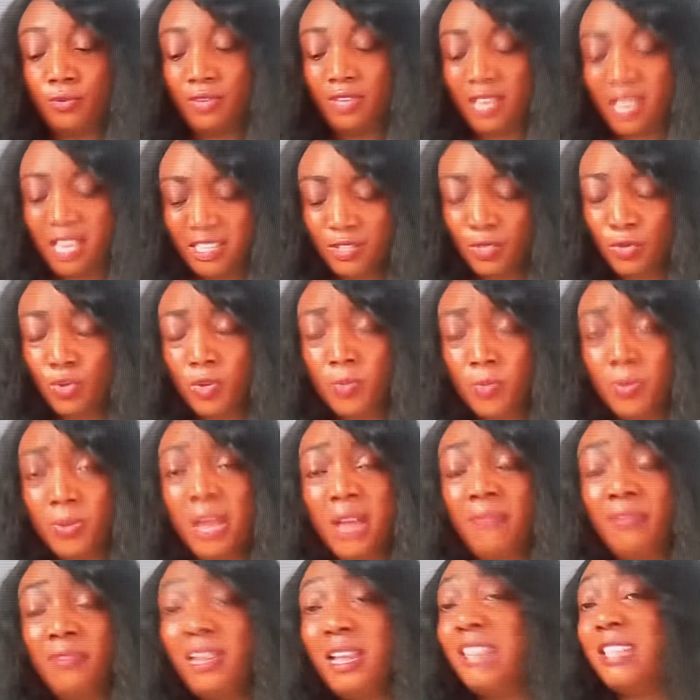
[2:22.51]
Yes, you're going to be
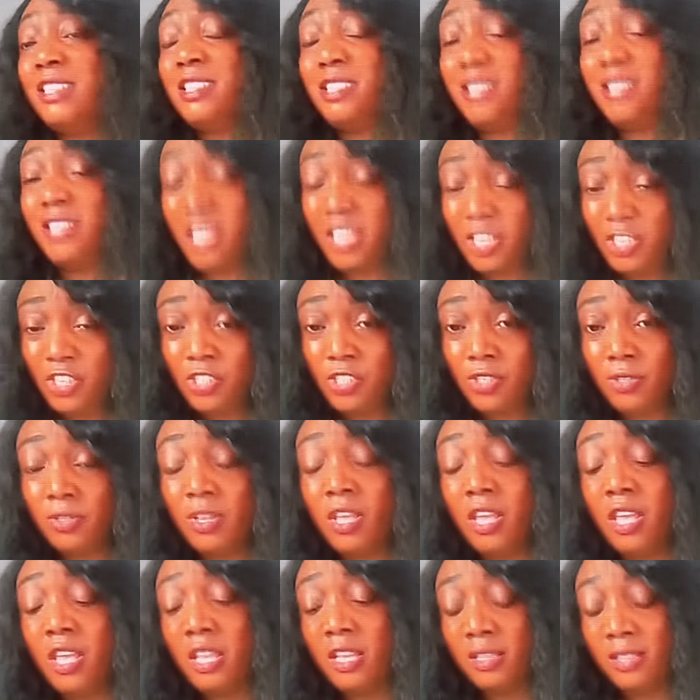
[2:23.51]
having the
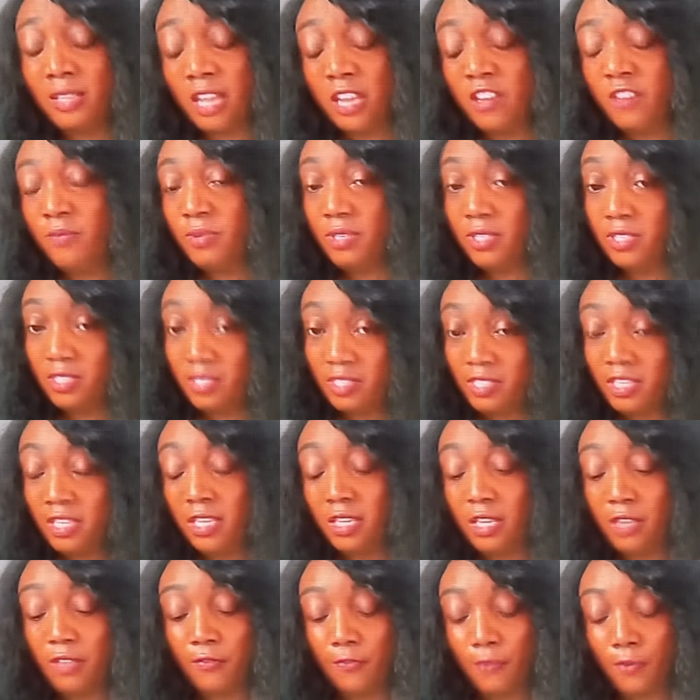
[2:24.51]
attention that you'll be
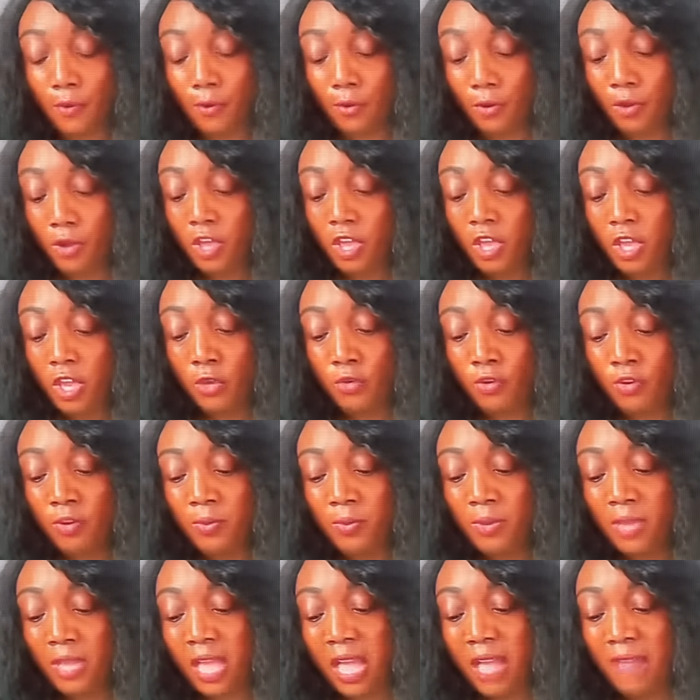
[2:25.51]
seeking for. You're going
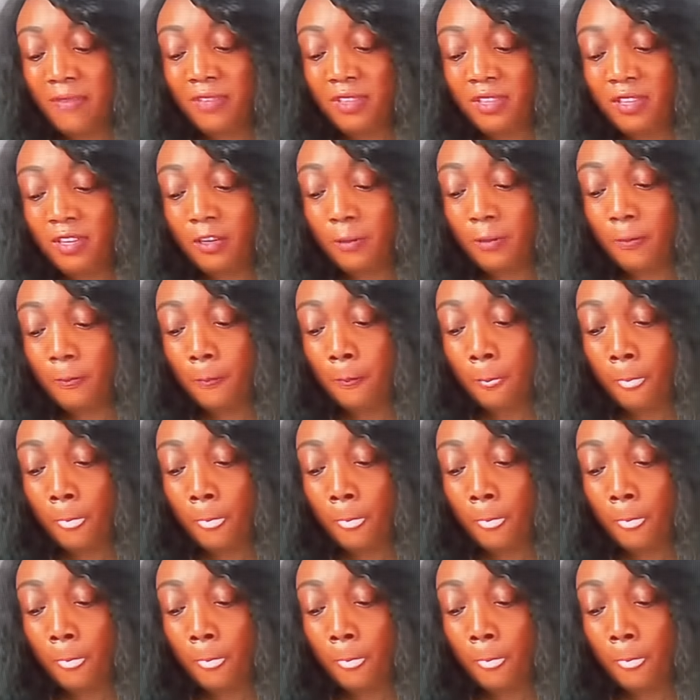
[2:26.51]
to be having the